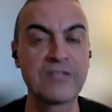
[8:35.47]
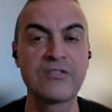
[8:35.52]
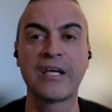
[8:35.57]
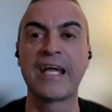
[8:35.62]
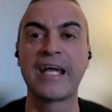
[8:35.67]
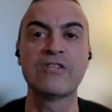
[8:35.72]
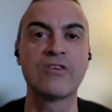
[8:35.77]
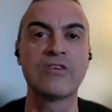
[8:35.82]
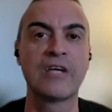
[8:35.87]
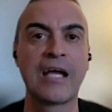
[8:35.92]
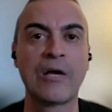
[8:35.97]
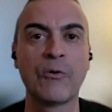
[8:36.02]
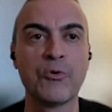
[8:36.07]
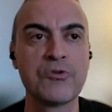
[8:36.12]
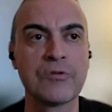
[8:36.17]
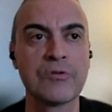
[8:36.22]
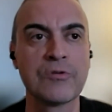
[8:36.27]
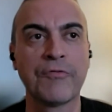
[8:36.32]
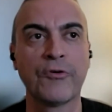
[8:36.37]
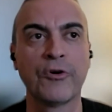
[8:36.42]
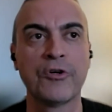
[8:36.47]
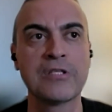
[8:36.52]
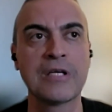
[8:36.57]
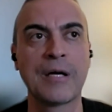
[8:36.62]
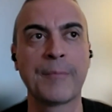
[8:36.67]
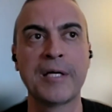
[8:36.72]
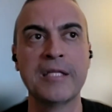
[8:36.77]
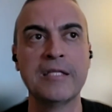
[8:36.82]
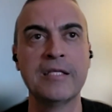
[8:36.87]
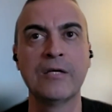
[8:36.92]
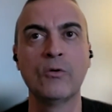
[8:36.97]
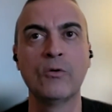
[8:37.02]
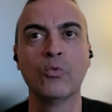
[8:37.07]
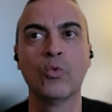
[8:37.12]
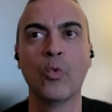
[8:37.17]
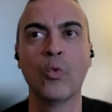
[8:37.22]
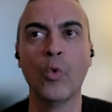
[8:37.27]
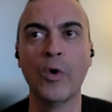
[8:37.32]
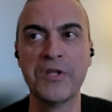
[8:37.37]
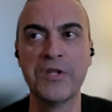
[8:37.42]
Today was the first time I
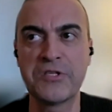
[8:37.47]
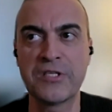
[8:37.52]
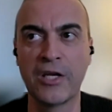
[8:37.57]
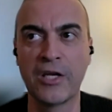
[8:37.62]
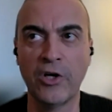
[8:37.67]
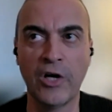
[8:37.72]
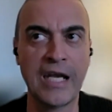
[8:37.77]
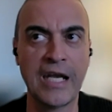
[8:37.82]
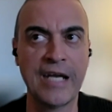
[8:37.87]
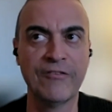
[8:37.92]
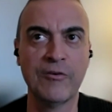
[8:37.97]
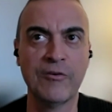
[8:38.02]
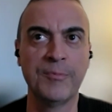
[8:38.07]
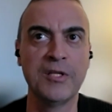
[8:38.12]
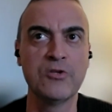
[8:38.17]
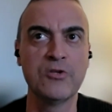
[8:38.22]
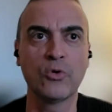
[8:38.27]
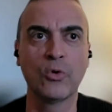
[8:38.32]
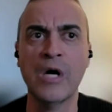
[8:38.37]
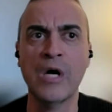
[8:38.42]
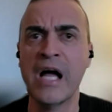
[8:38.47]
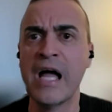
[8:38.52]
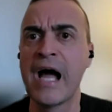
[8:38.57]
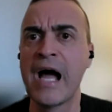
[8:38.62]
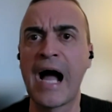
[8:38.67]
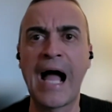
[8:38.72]
did one center I'd never been to.